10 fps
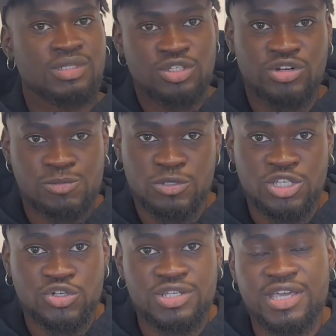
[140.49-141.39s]
the
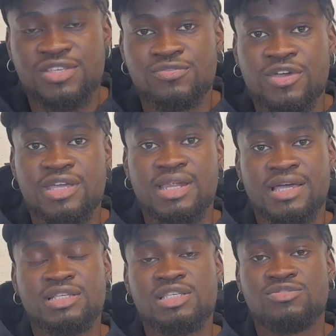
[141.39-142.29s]
transportation here is very
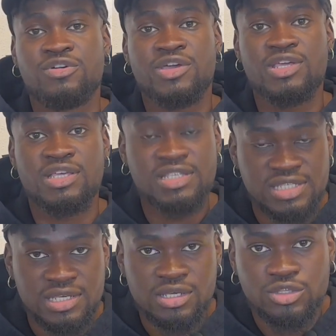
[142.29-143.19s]
nice. It's very
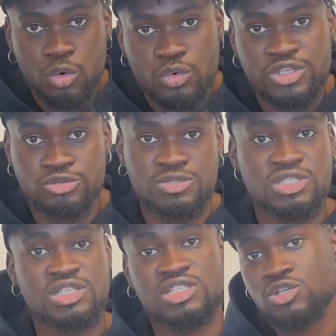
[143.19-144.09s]
easy, though in some
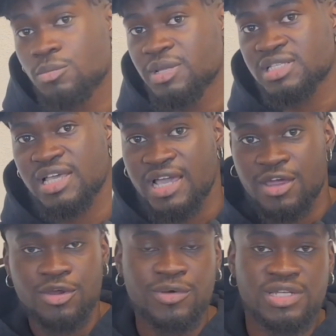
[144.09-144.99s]
cities it's complex, like
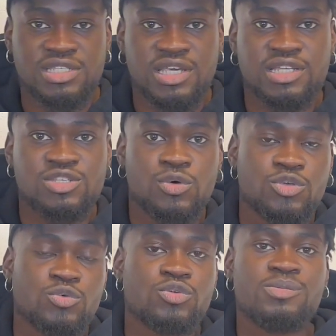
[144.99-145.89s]
I already said. So
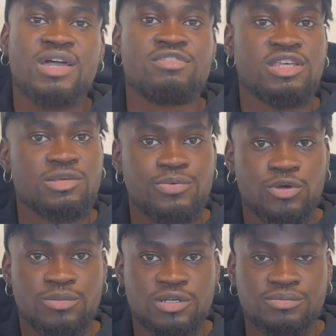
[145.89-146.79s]
you wouldn't be having any
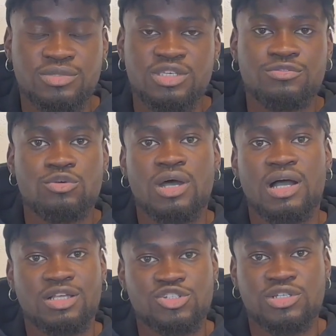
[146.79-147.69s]
problem if you are
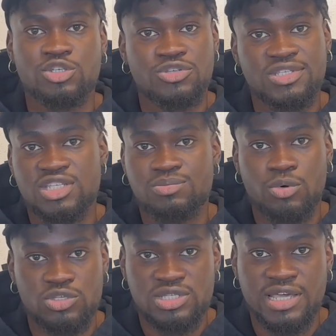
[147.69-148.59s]
actually using these
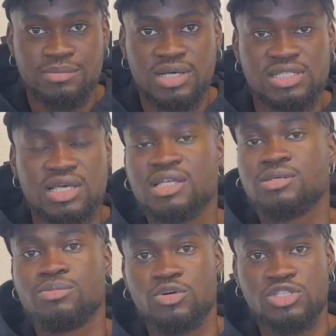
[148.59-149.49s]
bus timers and
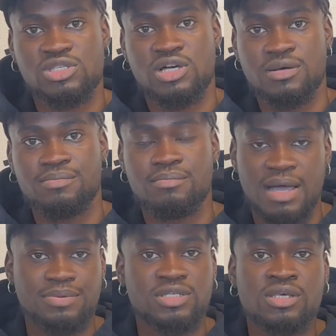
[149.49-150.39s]
the bus
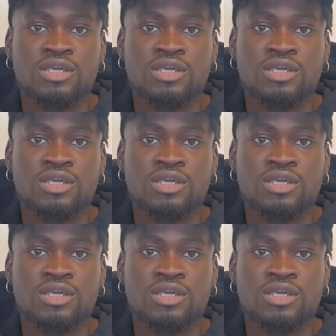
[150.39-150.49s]
map